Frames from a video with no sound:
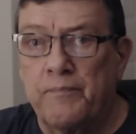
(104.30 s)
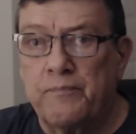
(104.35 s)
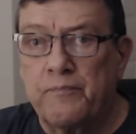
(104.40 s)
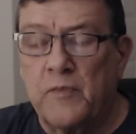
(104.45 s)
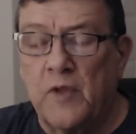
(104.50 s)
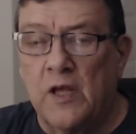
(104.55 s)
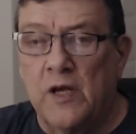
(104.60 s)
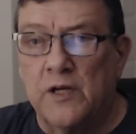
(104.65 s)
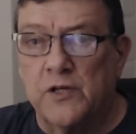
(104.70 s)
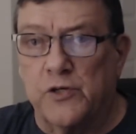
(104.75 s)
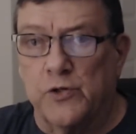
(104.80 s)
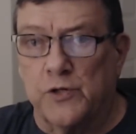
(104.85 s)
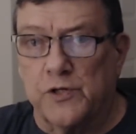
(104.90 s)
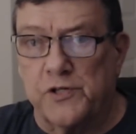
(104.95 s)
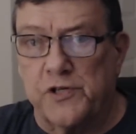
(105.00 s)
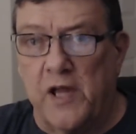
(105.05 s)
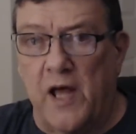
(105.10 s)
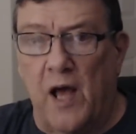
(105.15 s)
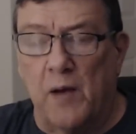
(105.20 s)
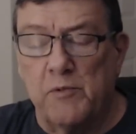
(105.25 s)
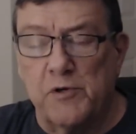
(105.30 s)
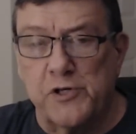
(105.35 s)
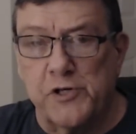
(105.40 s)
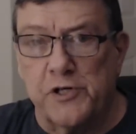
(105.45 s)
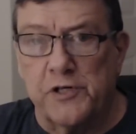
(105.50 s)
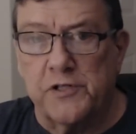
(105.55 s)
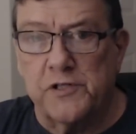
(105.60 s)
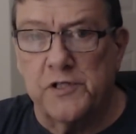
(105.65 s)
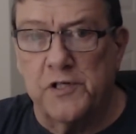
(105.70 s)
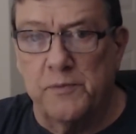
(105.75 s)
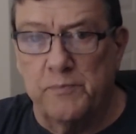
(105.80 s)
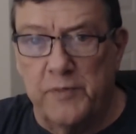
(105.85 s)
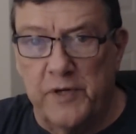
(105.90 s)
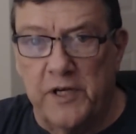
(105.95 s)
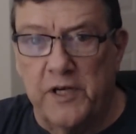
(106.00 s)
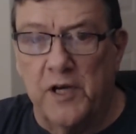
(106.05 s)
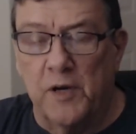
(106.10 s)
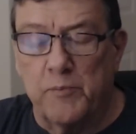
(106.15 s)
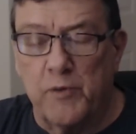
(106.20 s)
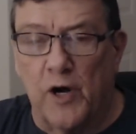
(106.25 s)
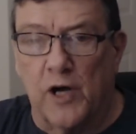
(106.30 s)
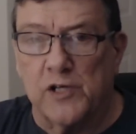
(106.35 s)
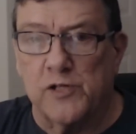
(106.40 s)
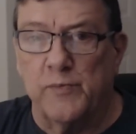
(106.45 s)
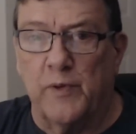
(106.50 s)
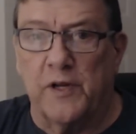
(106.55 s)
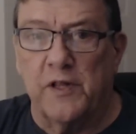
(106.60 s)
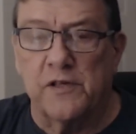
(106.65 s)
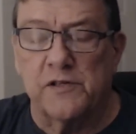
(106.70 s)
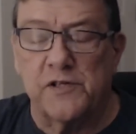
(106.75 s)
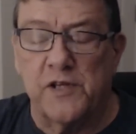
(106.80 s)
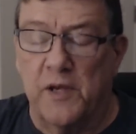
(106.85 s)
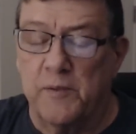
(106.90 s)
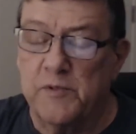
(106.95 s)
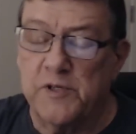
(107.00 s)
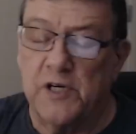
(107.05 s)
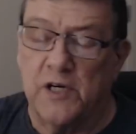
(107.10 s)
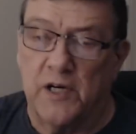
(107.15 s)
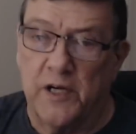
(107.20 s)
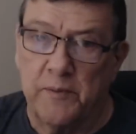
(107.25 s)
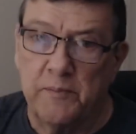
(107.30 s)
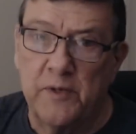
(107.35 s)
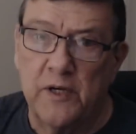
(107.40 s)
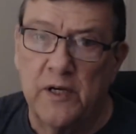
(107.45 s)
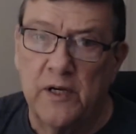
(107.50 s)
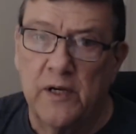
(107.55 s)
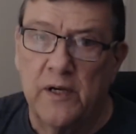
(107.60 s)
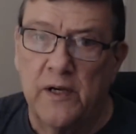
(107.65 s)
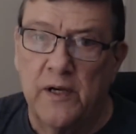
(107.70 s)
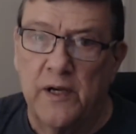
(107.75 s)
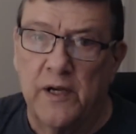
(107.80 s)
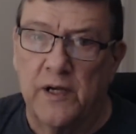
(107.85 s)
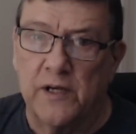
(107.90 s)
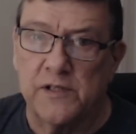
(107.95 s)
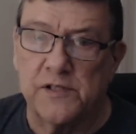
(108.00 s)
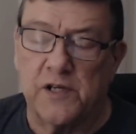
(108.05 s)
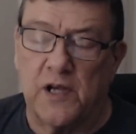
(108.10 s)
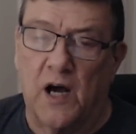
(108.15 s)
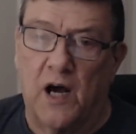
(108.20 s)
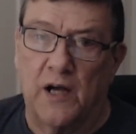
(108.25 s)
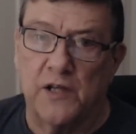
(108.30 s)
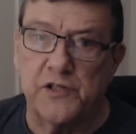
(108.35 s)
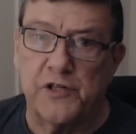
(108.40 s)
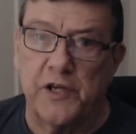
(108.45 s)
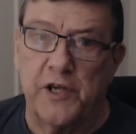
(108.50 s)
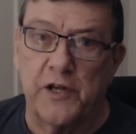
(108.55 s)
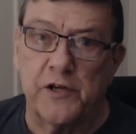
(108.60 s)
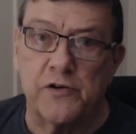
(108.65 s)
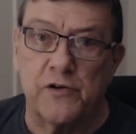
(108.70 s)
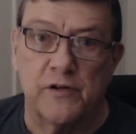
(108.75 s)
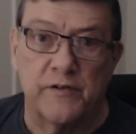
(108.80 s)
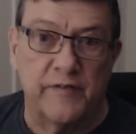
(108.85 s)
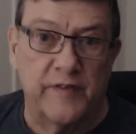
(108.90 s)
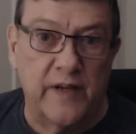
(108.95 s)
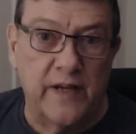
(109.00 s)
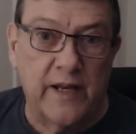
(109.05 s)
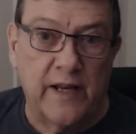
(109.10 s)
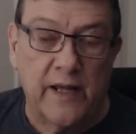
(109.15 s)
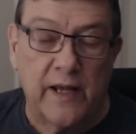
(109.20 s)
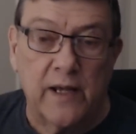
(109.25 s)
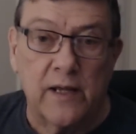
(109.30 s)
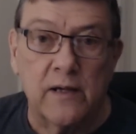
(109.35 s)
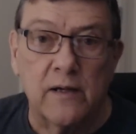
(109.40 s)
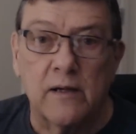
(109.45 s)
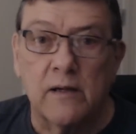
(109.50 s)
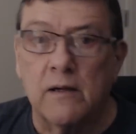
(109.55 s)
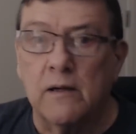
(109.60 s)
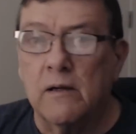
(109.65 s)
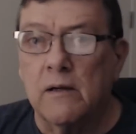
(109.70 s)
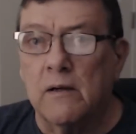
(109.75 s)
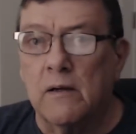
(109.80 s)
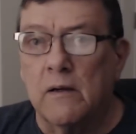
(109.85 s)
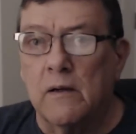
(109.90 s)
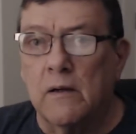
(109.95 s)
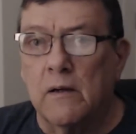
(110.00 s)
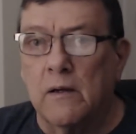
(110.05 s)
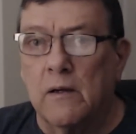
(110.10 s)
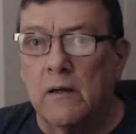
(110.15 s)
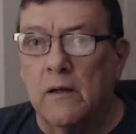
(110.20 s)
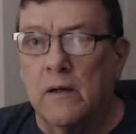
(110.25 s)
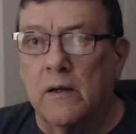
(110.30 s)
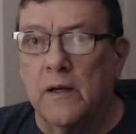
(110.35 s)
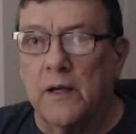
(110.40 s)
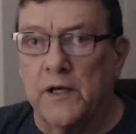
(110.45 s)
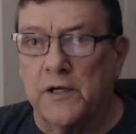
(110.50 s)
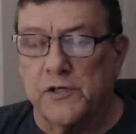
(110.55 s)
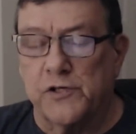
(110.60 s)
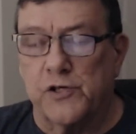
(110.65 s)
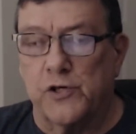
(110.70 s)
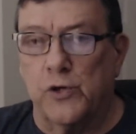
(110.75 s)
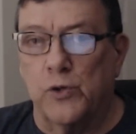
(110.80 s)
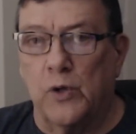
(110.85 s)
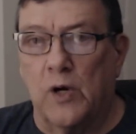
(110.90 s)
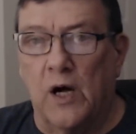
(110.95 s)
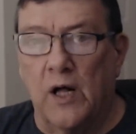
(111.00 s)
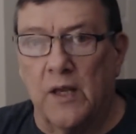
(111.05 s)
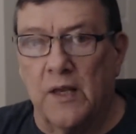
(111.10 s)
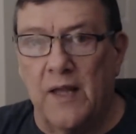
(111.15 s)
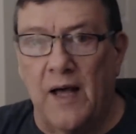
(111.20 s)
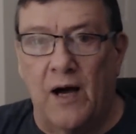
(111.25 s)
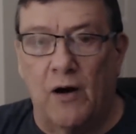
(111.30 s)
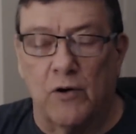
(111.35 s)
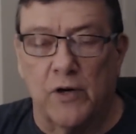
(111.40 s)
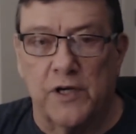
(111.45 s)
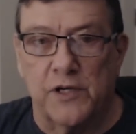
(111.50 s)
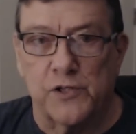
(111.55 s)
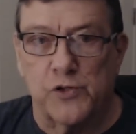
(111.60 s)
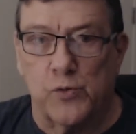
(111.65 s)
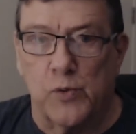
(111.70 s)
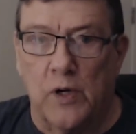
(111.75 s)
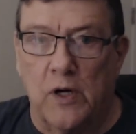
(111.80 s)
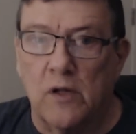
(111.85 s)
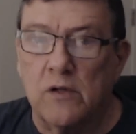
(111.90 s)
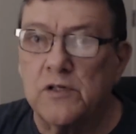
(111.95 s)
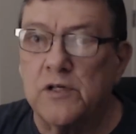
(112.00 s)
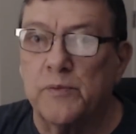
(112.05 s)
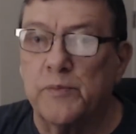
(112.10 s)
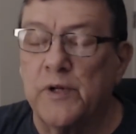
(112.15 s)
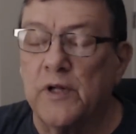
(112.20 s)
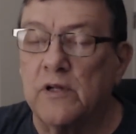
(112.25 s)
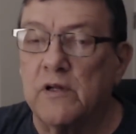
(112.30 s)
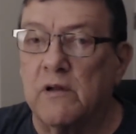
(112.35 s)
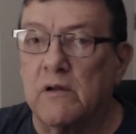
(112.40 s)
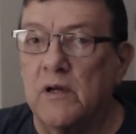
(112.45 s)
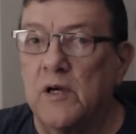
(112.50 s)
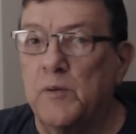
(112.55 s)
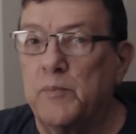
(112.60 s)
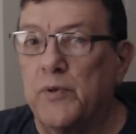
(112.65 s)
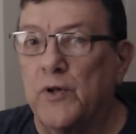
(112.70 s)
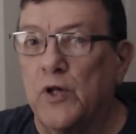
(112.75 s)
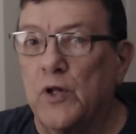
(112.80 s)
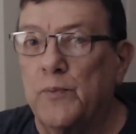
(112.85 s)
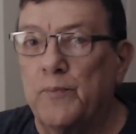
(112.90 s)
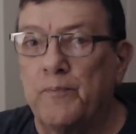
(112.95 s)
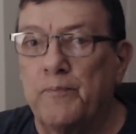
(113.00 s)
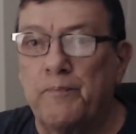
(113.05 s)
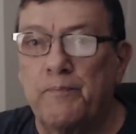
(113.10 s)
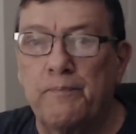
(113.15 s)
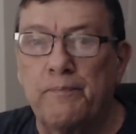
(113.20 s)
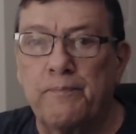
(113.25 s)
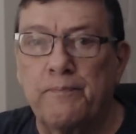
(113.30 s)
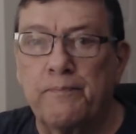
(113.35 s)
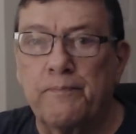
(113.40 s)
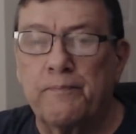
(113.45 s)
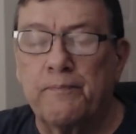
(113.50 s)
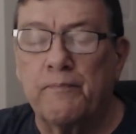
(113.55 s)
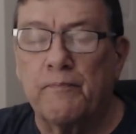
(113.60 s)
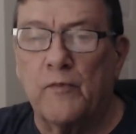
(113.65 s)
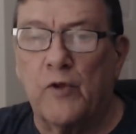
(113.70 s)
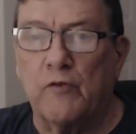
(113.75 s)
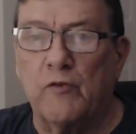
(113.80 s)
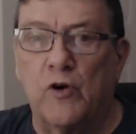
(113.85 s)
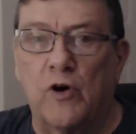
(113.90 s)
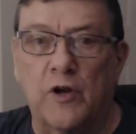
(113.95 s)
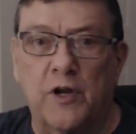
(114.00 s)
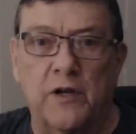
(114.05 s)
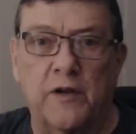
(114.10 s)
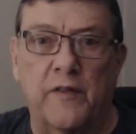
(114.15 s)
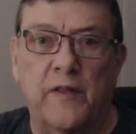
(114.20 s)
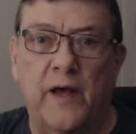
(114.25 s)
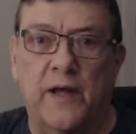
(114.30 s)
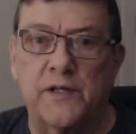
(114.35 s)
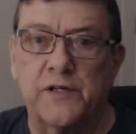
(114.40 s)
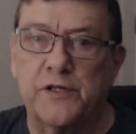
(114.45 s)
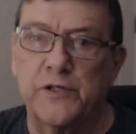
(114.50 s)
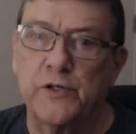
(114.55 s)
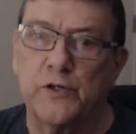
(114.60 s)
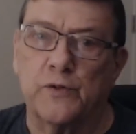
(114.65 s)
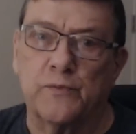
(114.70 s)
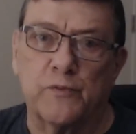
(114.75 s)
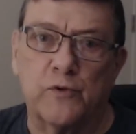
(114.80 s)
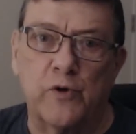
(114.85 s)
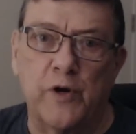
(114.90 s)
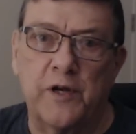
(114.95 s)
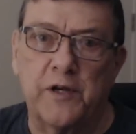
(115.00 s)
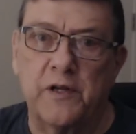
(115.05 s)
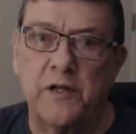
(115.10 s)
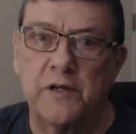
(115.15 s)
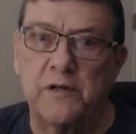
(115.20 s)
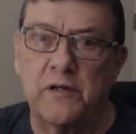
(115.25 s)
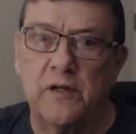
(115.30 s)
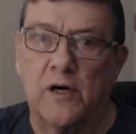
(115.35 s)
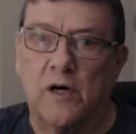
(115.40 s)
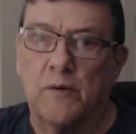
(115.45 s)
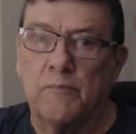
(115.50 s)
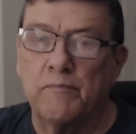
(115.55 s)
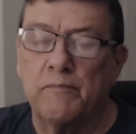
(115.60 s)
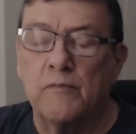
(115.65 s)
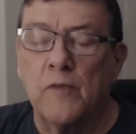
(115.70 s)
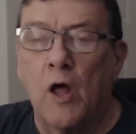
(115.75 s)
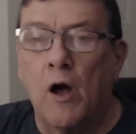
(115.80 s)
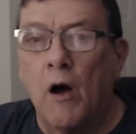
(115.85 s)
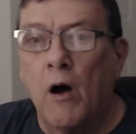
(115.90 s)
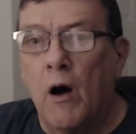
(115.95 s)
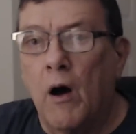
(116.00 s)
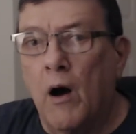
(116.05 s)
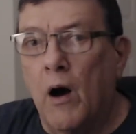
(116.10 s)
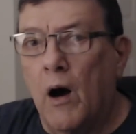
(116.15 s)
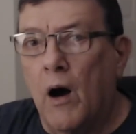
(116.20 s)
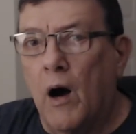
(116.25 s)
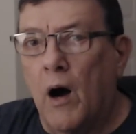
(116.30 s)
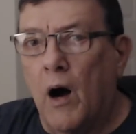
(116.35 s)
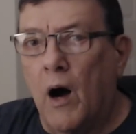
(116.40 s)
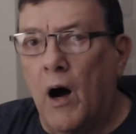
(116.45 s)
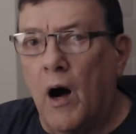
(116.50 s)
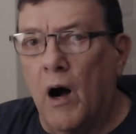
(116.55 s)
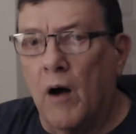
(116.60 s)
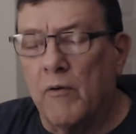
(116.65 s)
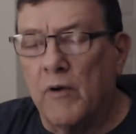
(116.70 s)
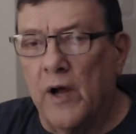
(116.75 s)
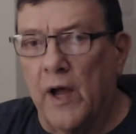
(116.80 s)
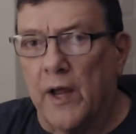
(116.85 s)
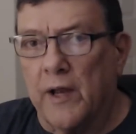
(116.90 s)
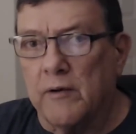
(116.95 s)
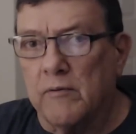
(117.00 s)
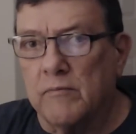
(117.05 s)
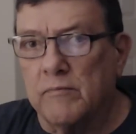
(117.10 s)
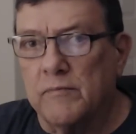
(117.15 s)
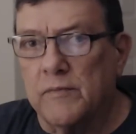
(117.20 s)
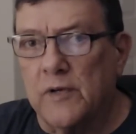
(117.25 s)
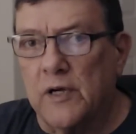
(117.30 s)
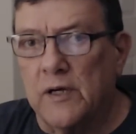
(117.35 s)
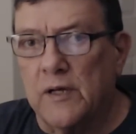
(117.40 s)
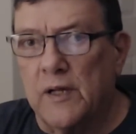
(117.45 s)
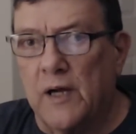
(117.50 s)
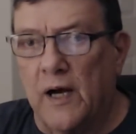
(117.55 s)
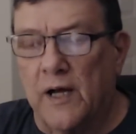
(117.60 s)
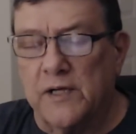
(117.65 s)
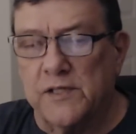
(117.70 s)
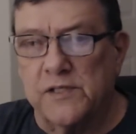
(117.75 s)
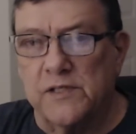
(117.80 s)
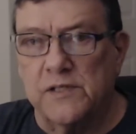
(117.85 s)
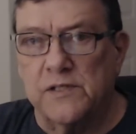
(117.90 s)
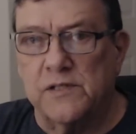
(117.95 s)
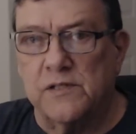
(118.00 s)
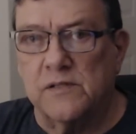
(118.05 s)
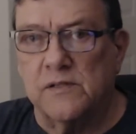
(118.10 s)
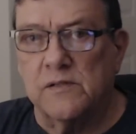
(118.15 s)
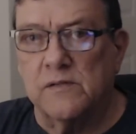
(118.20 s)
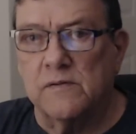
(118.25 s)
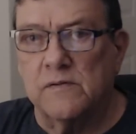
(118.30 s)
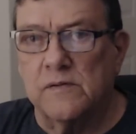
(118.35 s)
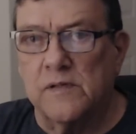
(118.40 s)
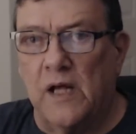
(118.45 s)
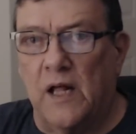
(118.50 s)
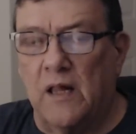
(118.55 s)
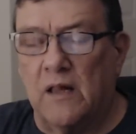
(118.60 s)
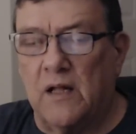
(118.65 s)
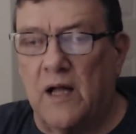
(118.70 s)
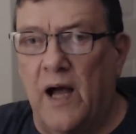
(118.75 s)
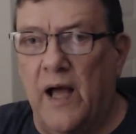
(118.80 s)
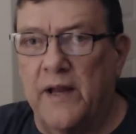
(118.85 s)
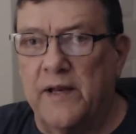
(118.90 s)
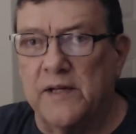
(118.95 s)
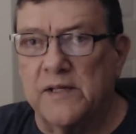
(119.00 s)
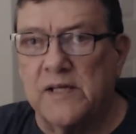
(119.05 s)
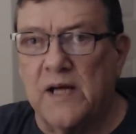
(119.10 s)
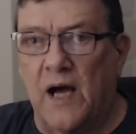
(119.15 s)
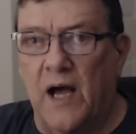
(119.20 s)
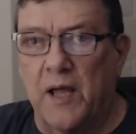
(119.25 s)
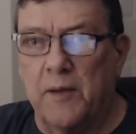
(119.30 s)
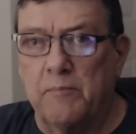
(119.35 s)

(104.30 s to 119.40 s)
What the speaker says: to establish it to be approximately the same time as God's intervening is to allow Israel to build a temple. I've gone into that too in great detail. All right, ISIS, Al-Qaeda type,